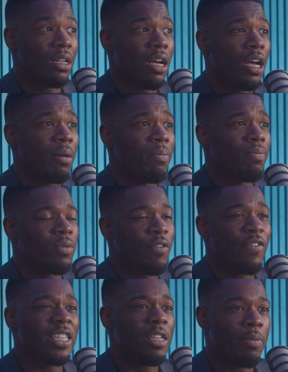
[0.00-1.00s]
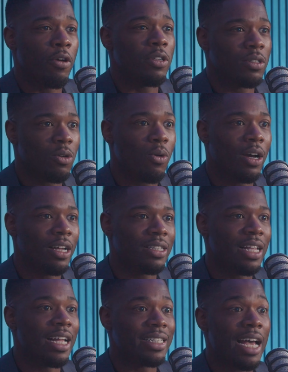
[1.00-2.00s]
um, the festive period is quite a,
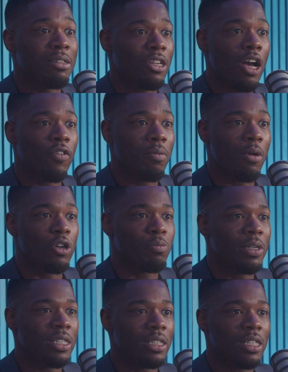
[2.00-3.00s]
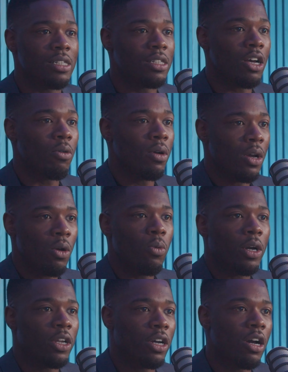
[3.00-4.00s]
a downtime for most businesses, so yeah.
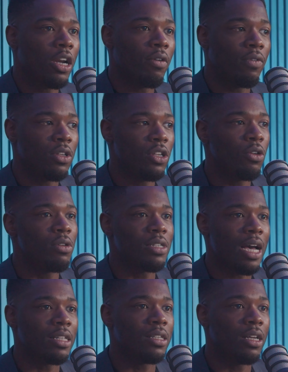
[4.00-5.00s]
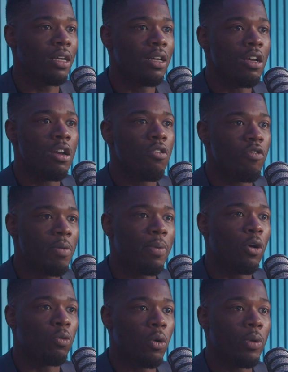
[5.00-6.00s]
we're going to kind of use that to
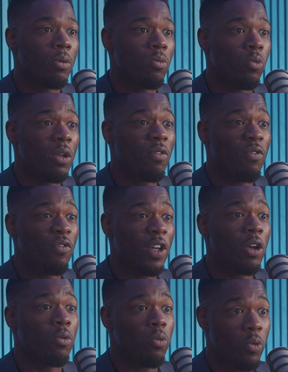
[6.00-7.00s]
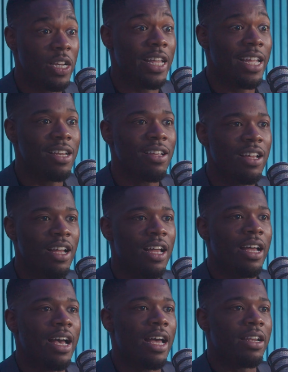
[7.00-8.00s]
rebuild what we we think we need,
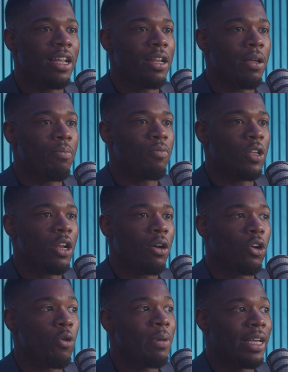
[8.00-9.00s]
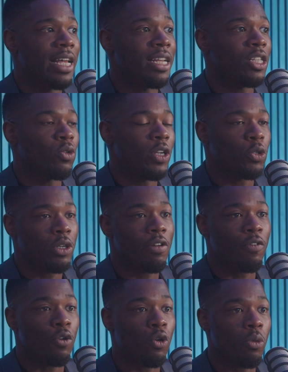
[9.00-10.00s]
and then um, you know come again in
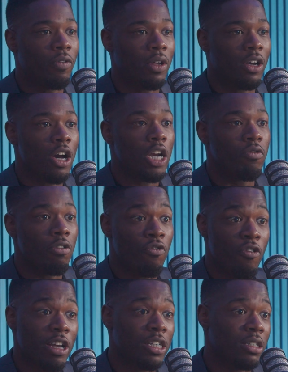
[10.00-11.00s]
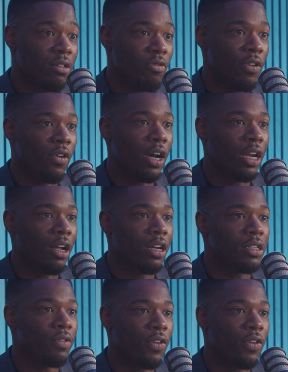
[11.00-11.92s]
2024 with a kind of refreshed, revitalized